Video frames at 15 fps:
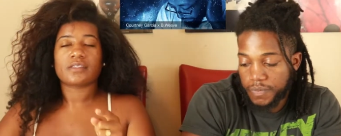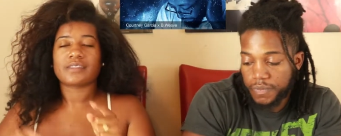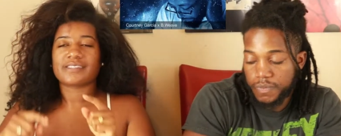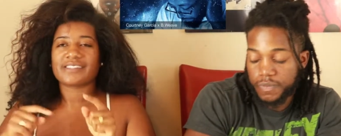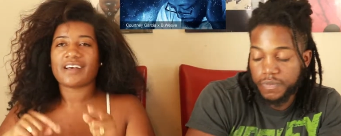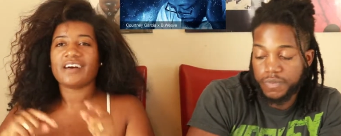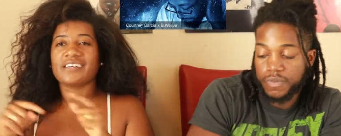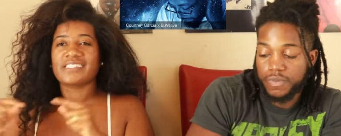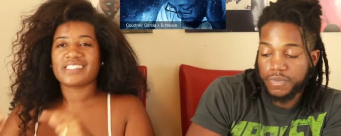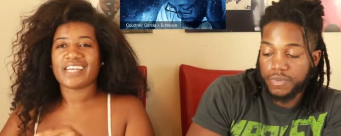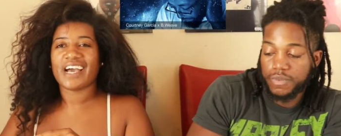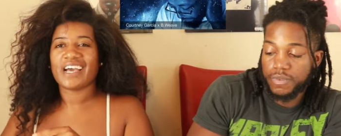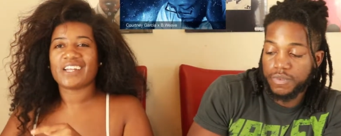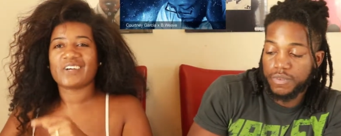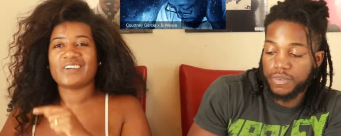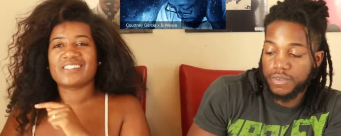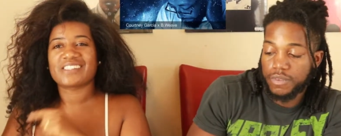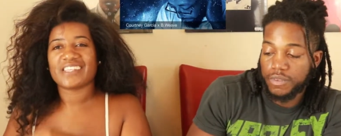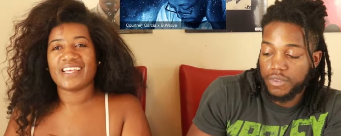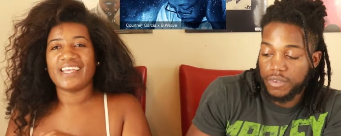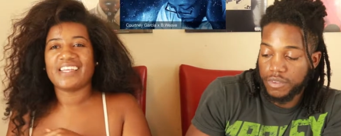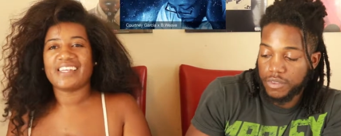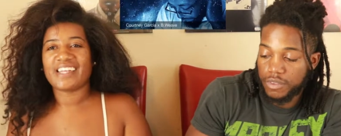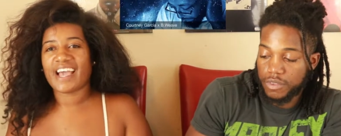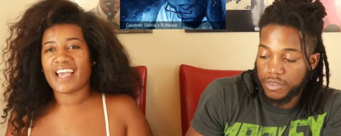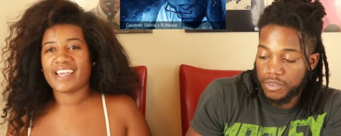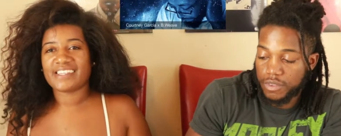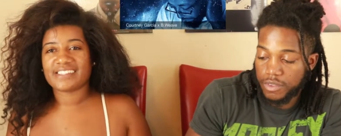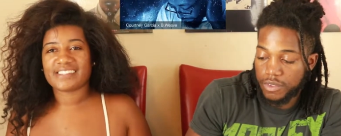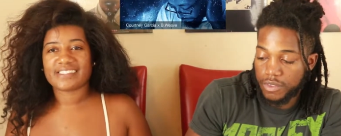Speaker 1: song's title is Late
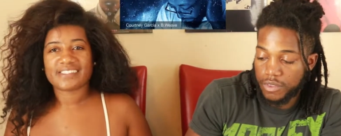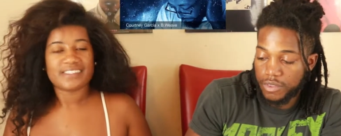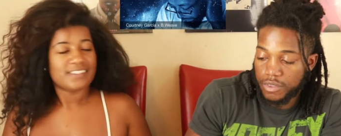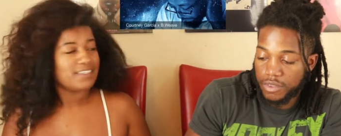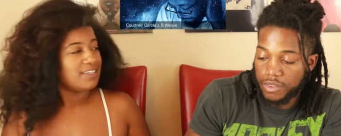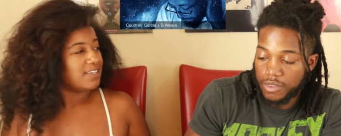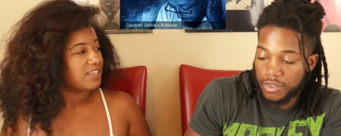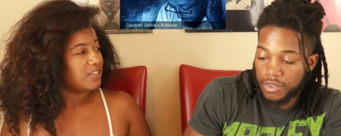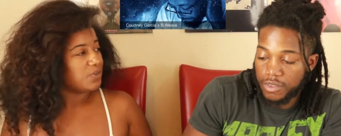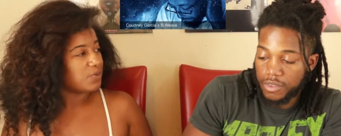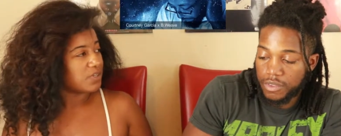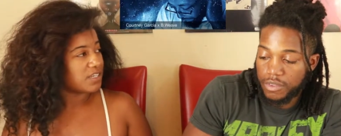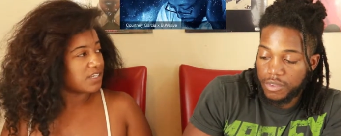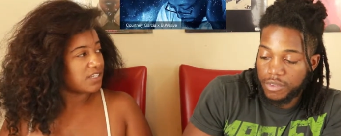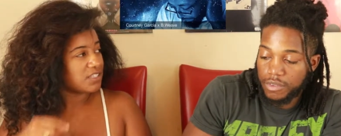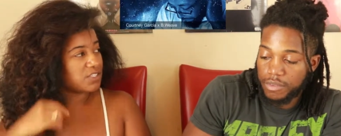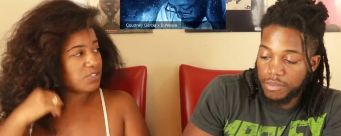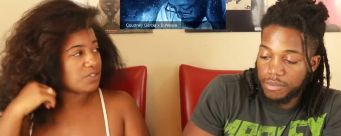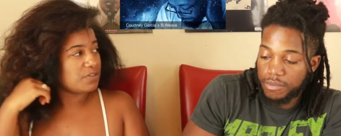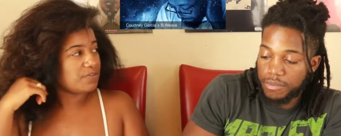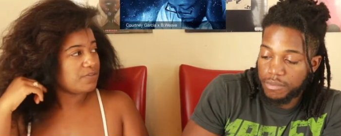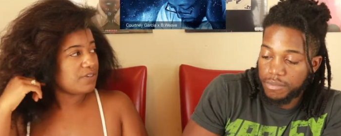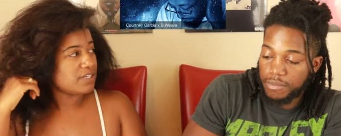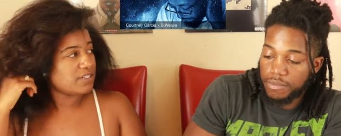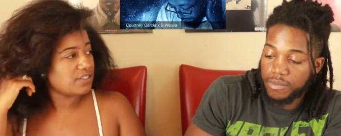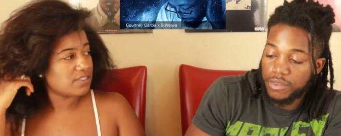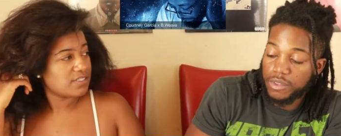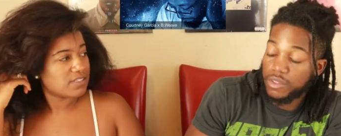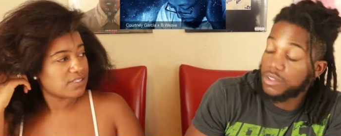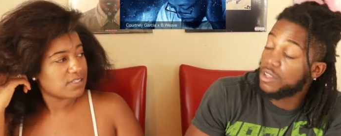Night. You want to get into it
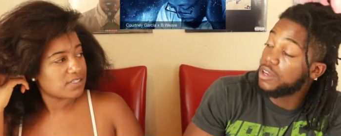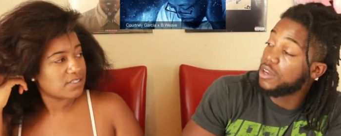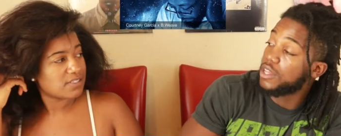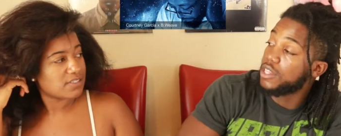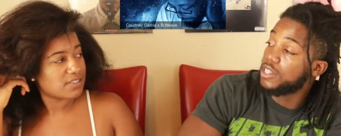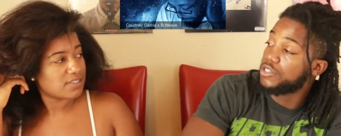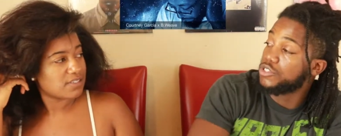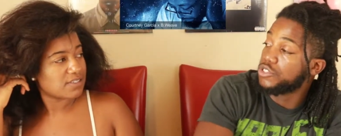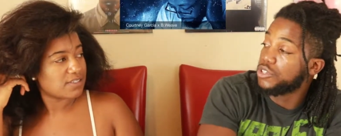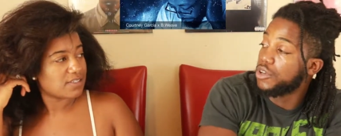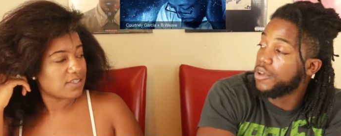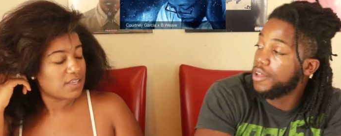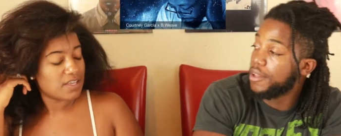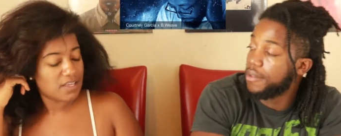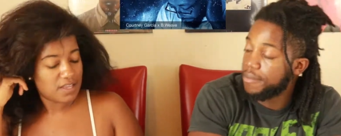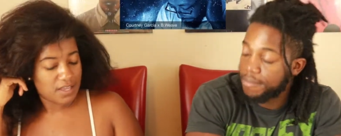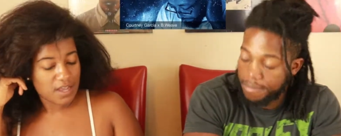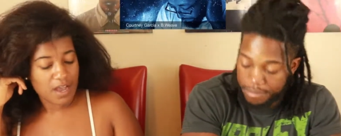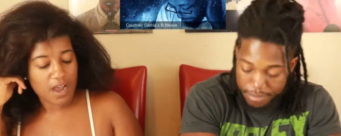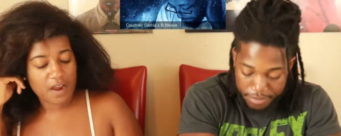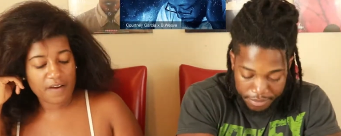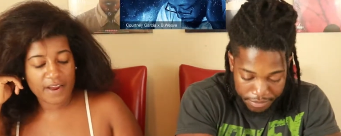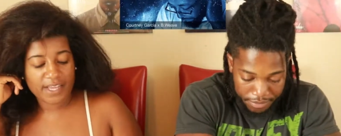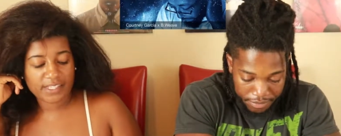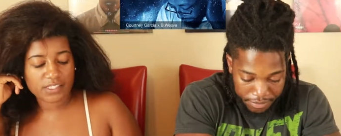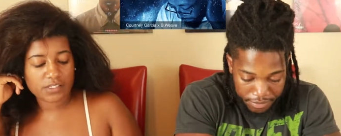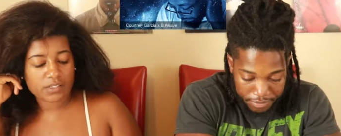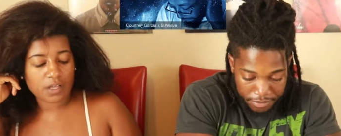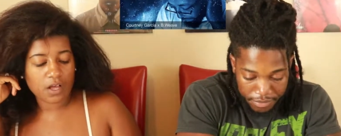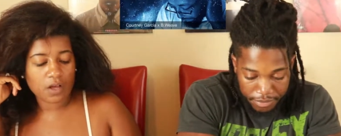first?
Speaker 2: No, I'll let you go. All
Speaker 1: right,
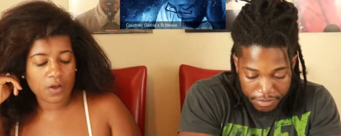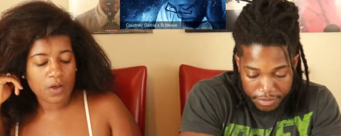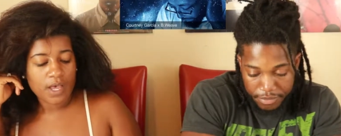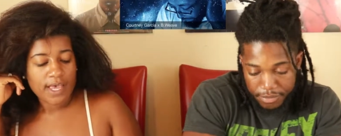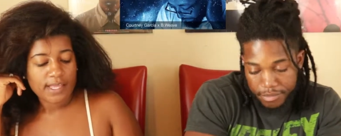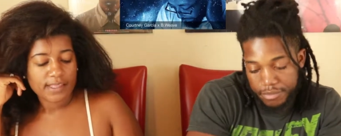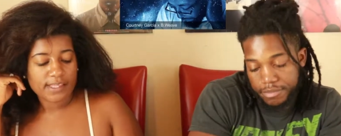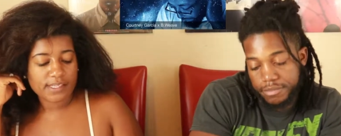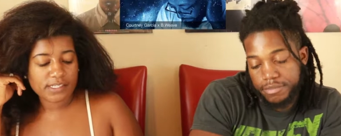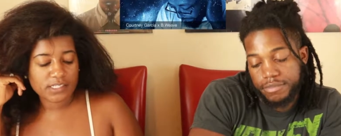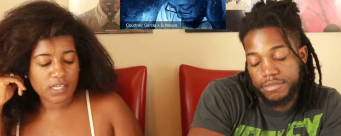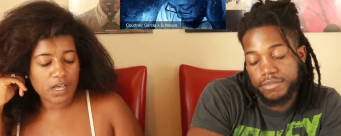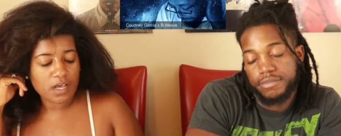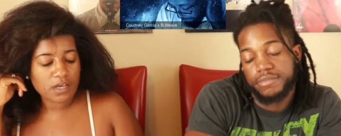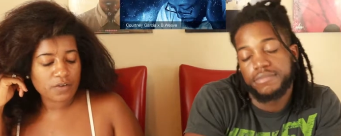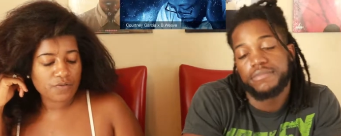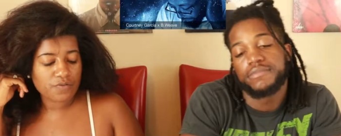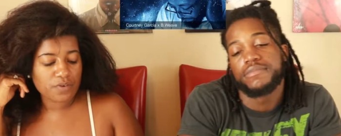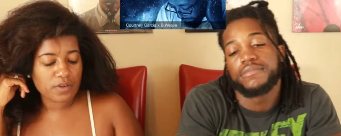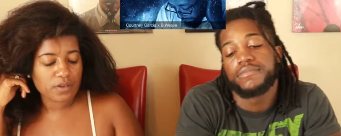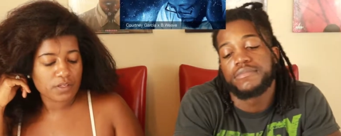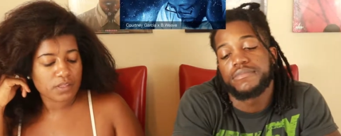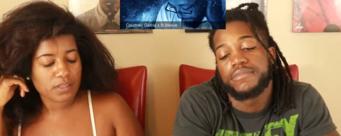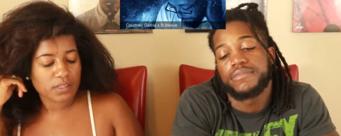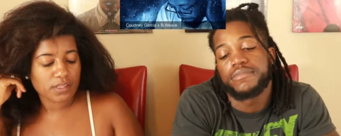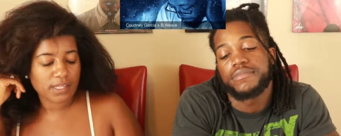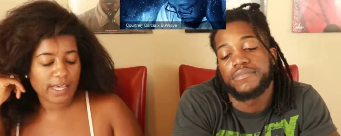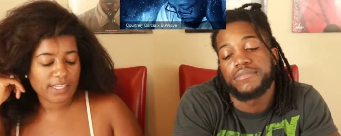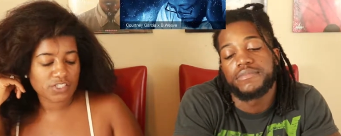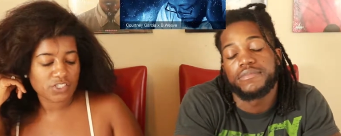so this song,
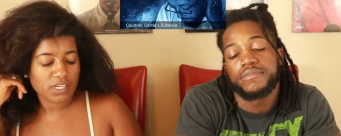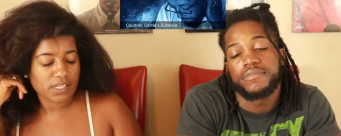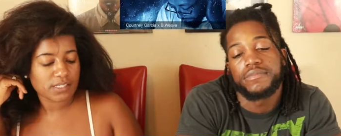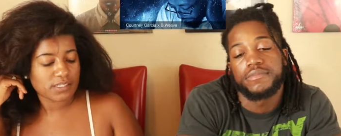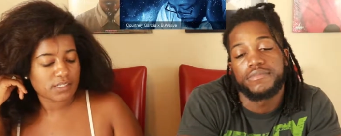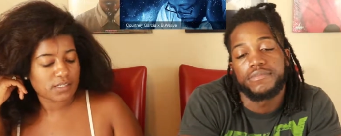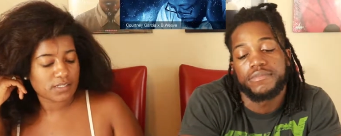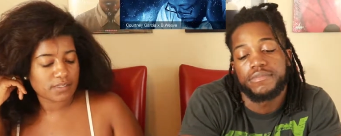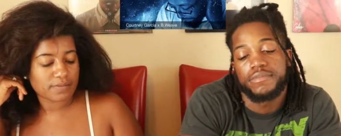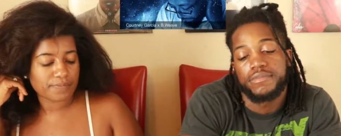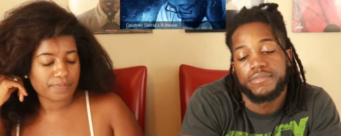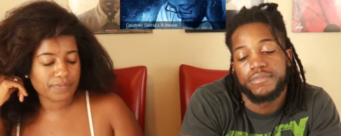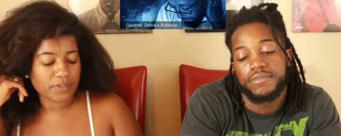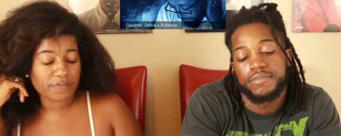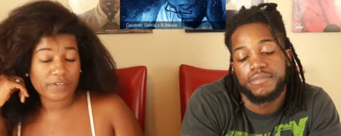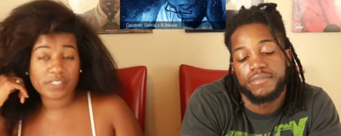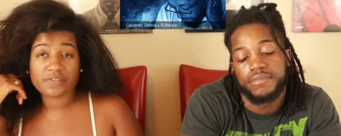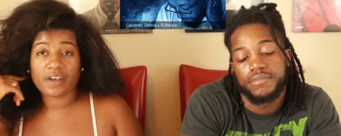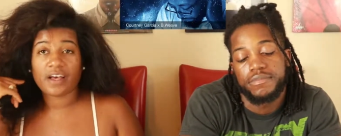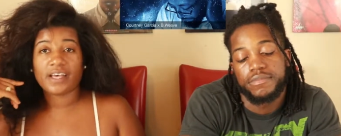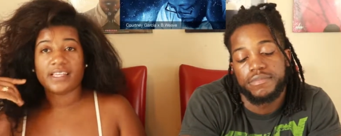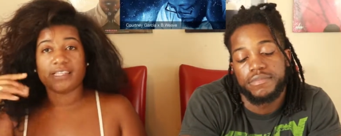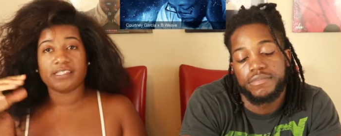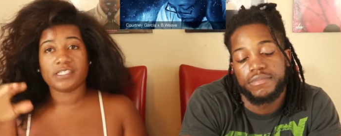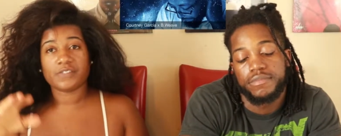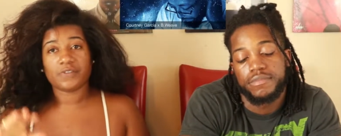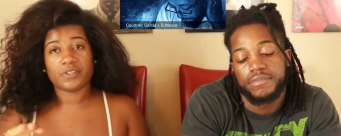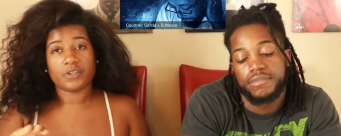first of all, this is for